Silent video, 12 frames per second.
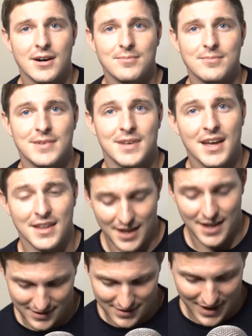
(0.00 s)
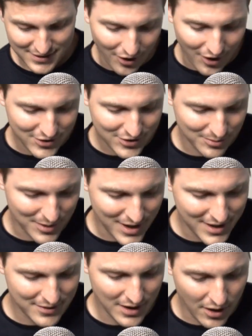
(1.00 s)
that's awesome
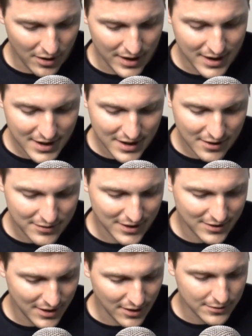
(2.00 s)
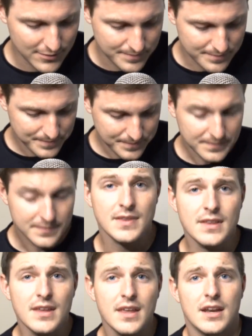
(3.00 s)
in and of itself.
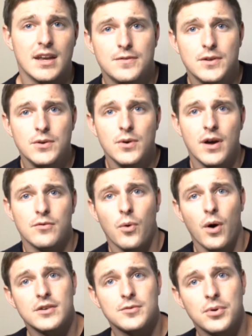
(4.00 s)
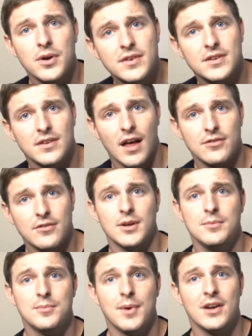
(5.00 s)
And if you have watched previous live
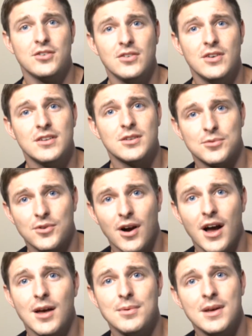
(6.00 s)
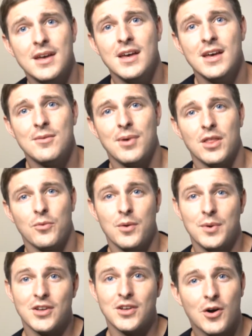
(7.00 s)
streams, make sure you hit subscribe. By the way,
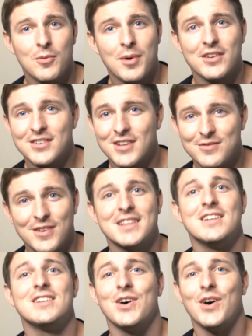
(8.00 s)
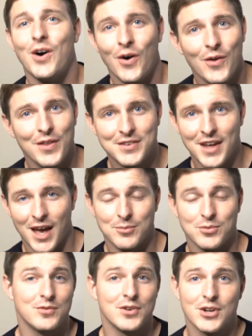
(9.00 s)
we talk about stuff like this all the time.
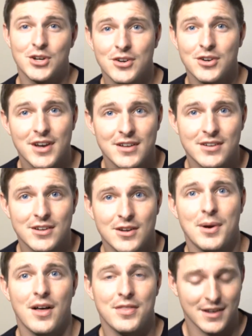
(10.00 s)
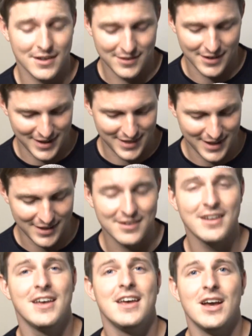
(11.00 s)
So if you're curious about things like this,
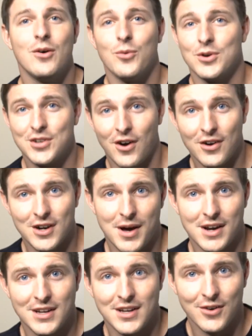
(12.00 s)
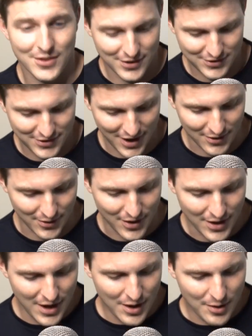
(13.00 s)
we're talking about it here on this channel.
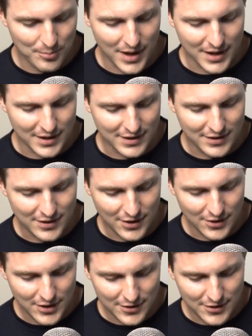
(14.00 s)
But Series